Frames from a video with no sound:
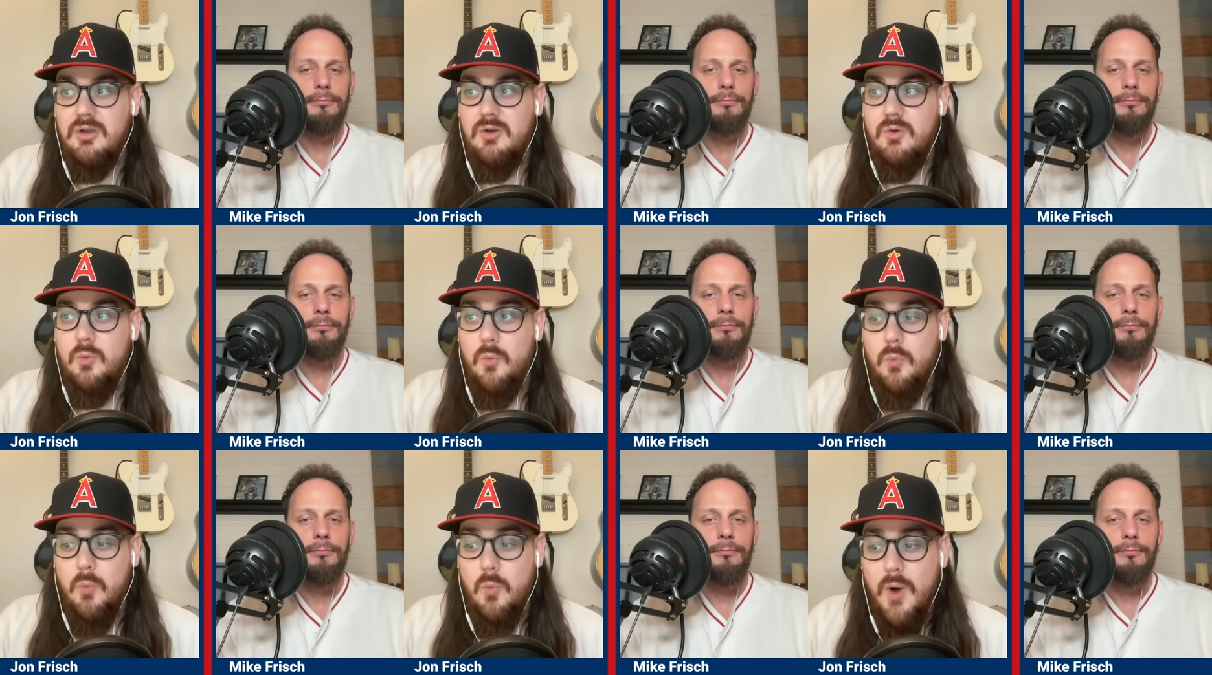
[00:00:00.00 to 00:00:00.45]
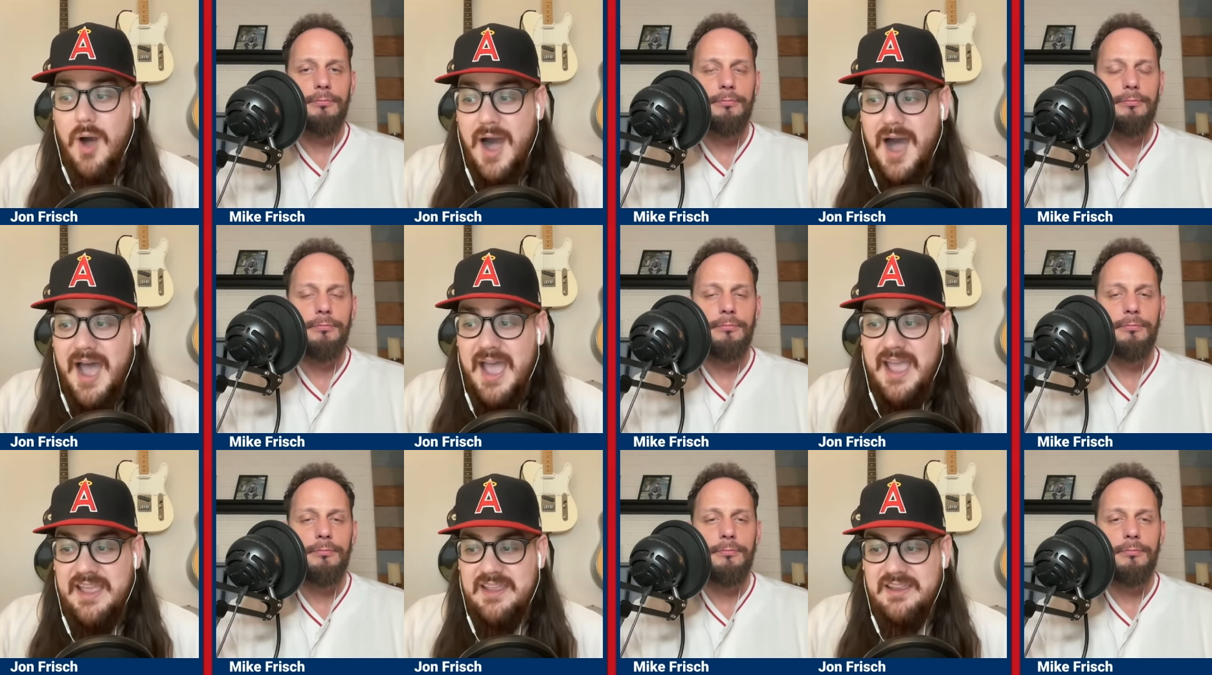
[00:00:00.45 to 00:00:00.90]

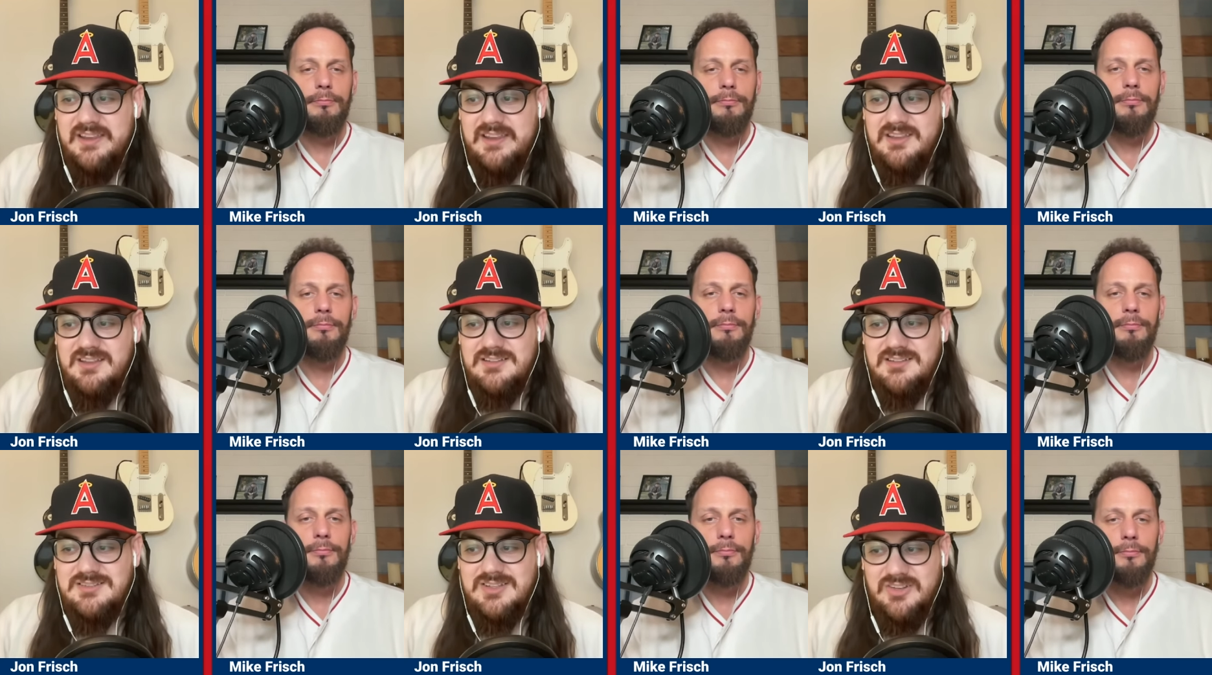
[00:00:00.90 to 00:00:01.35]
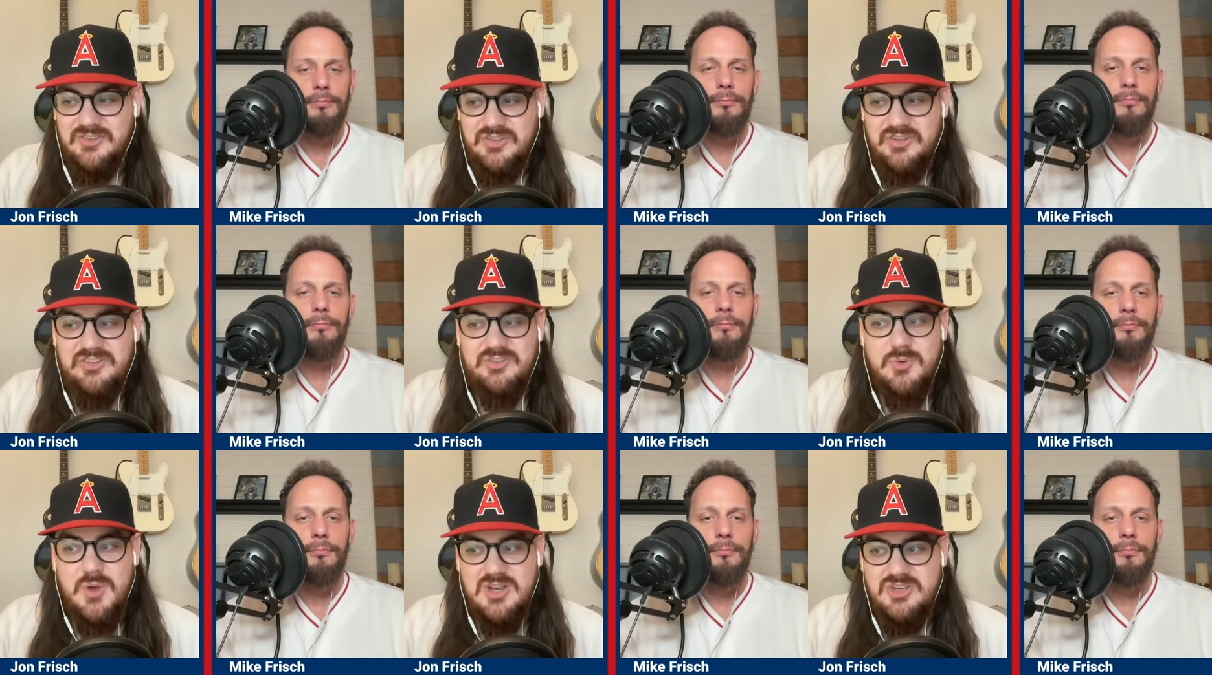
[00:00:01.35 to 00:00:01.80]
Speaker 1: Why does
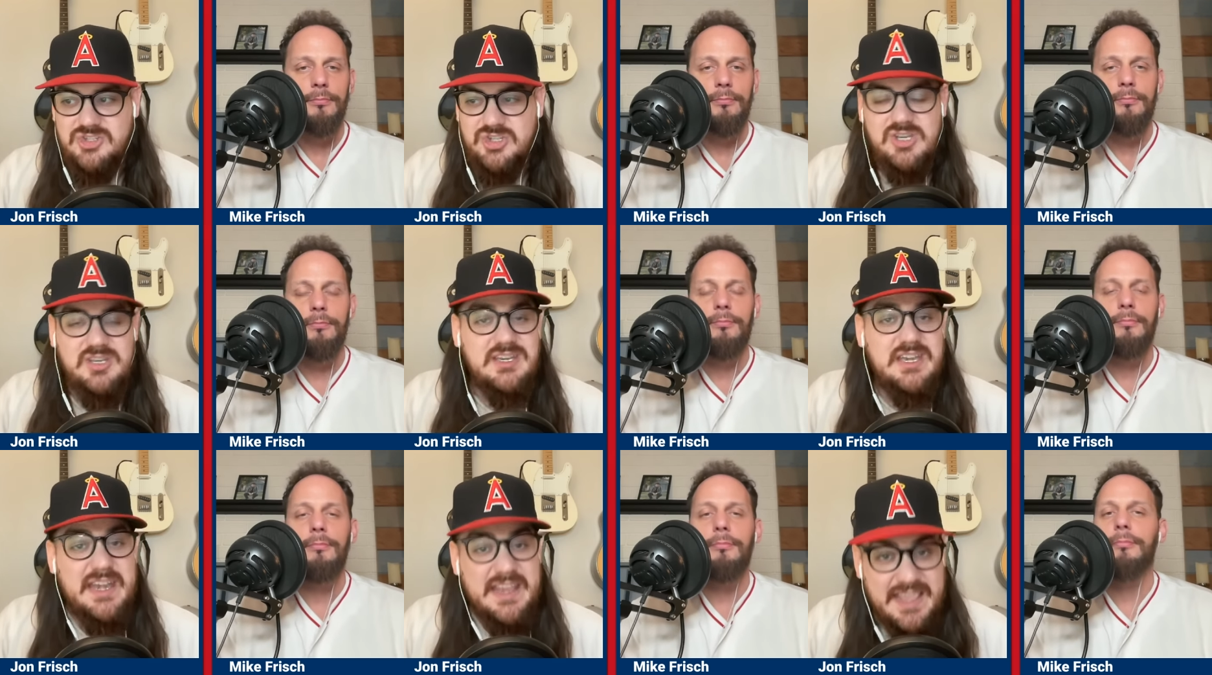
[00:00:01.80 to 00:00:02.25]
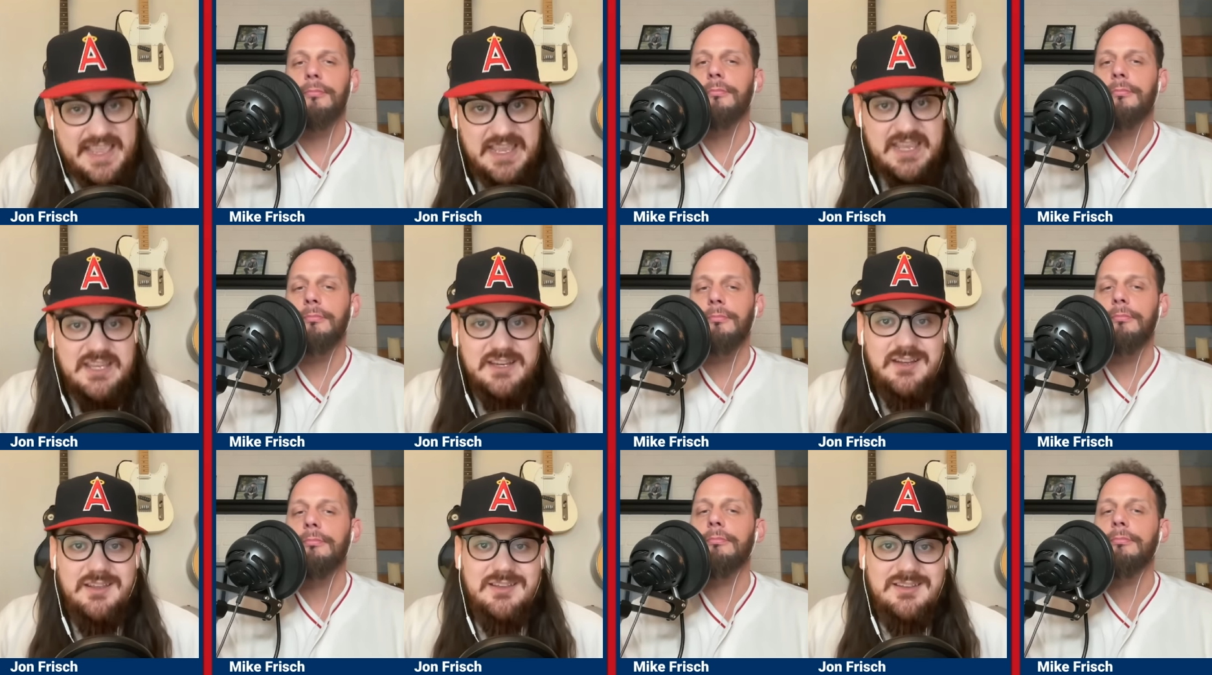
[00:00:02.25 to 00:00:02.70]
this question
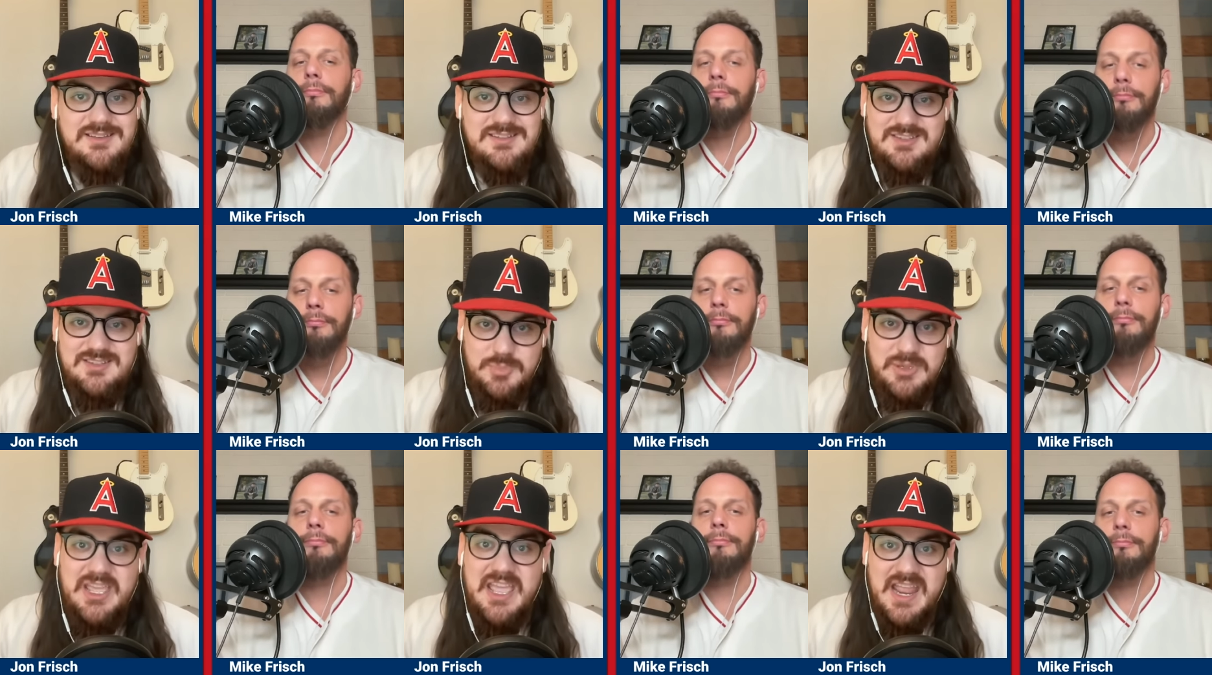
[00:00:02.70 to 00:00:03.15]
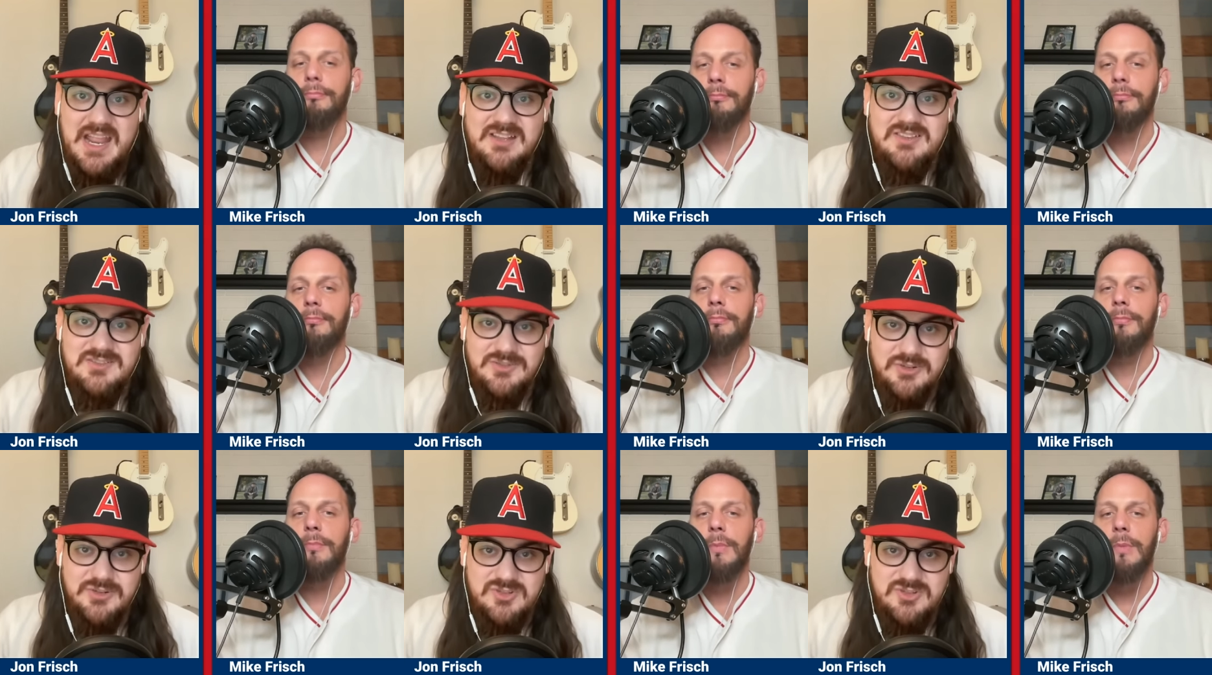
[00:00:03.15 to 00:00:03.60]
need to be
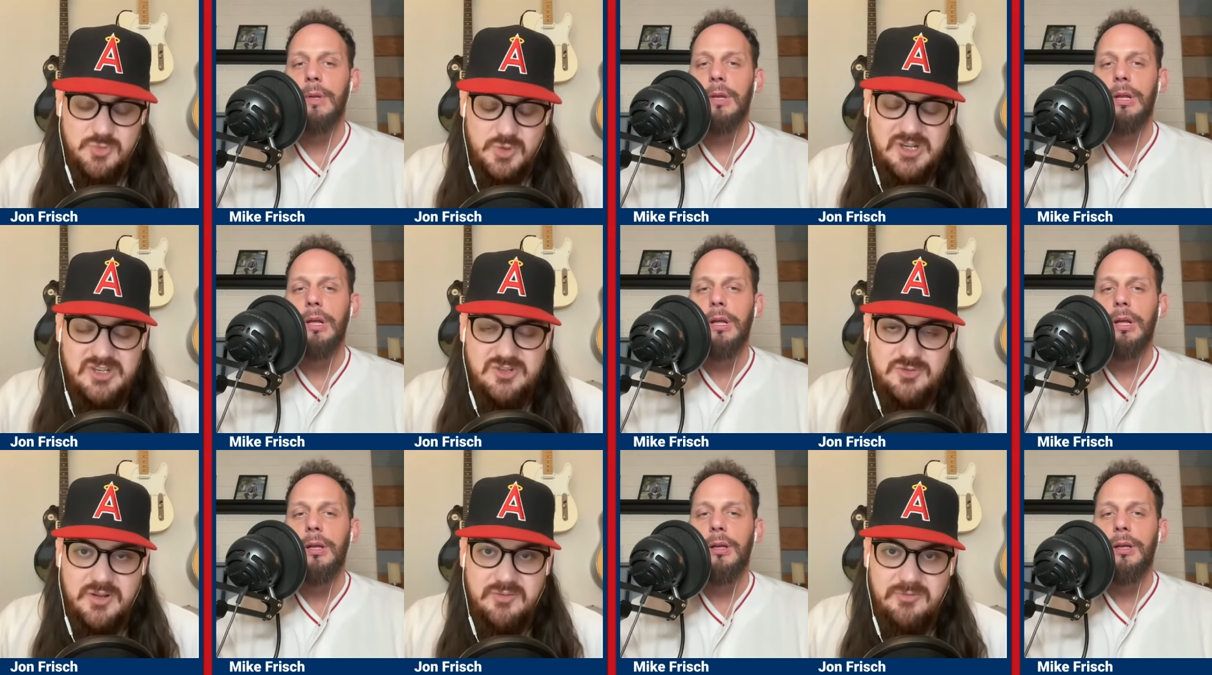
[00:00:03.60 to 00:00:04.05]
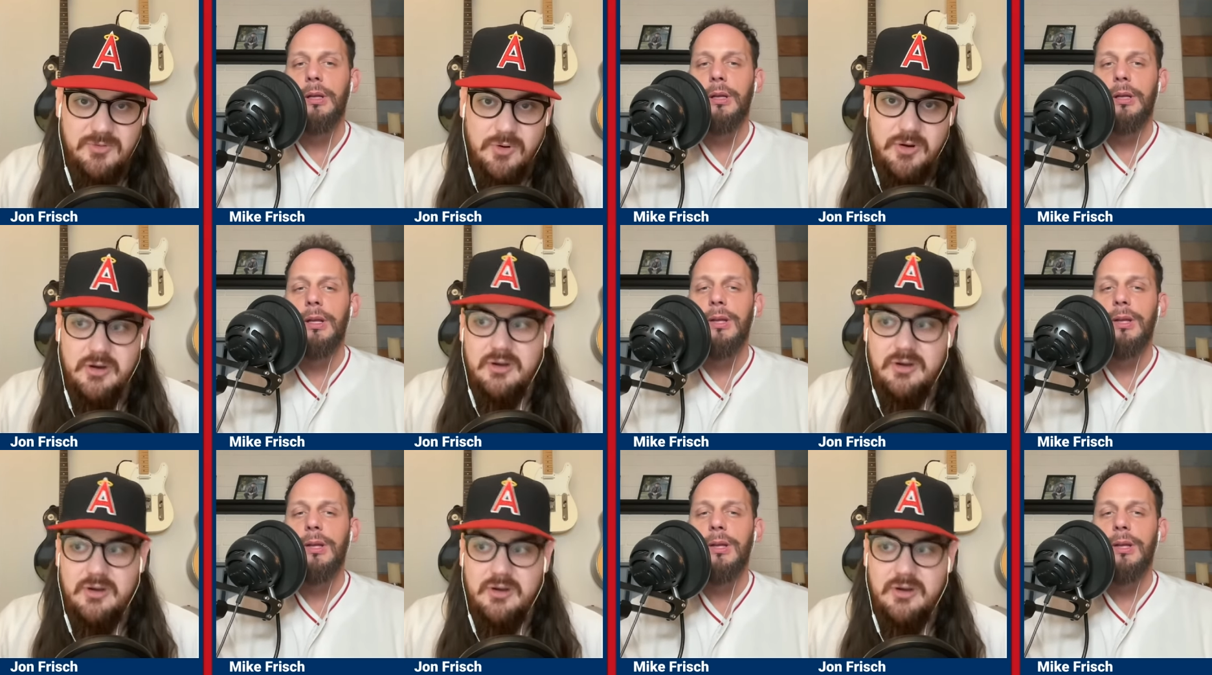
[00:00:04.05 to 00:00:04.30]
answered in 2024?